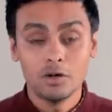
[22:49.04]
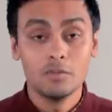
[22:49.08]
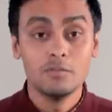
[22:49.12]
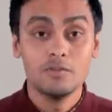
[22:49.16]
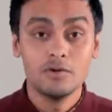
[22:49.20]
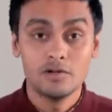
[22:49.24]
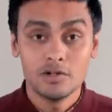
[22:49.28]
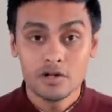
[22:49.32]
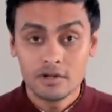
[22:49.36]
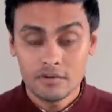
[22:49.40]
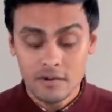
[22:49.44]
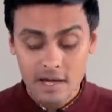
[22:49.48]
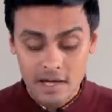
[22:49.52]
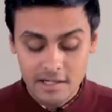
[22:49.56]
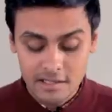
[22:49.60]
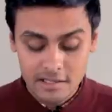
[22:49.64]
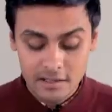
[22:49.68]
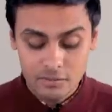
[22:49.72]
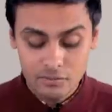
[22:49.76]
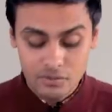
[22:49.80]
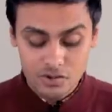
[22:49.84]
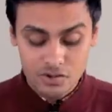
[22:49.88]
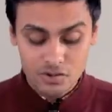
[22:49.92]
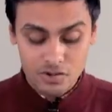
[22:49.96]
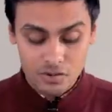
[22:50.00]
computer right
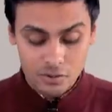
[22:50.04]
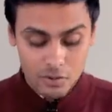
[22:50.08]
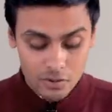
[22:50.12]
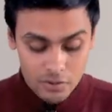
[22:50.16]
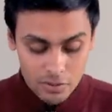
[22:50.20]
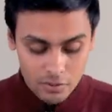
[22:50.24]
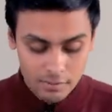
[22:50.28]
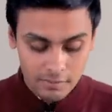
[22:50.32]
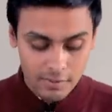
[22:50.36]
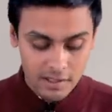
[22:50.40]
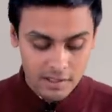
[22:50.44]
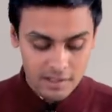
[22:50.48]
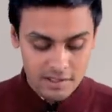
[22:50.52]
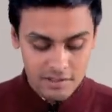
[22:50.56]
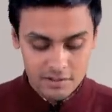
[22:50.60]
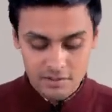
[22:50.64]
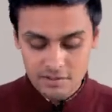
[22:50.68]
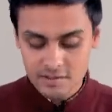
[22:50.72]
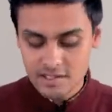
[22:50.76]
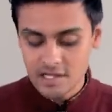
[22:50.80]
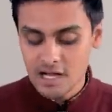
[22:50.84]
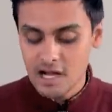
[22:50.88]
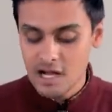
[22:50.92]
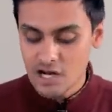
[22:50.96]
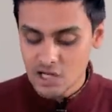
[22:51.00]
now to show you, but
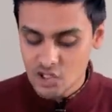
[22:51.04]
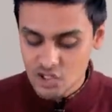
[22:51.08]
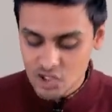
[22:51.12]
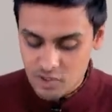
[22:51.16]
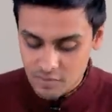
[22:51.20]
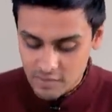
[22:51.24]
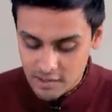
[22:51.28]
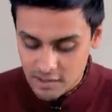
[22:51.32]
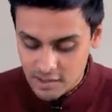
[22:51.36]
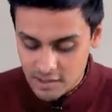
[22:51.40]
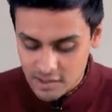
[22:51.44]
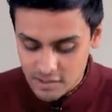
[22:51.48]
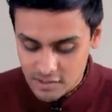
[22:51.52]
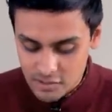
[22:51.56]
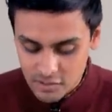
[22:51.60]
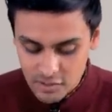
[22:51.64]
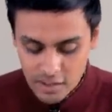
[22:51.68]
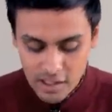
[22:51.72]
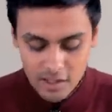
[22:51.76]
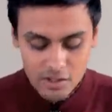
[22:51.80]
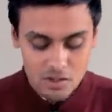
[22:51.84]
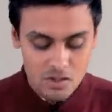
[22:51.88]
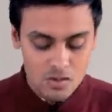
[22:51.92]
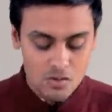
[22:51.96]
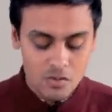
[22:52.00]
you say RGB lit
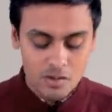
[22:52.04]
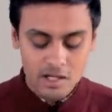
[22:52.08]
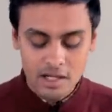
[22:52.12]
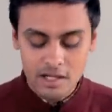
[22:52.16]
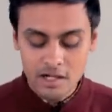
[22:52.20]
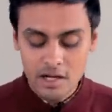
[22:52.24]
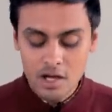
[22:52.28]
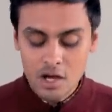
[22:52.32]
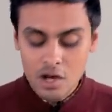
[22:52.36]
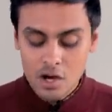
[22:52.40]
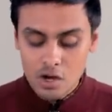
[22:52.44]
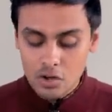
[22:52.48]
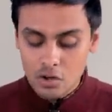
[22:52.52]
and you can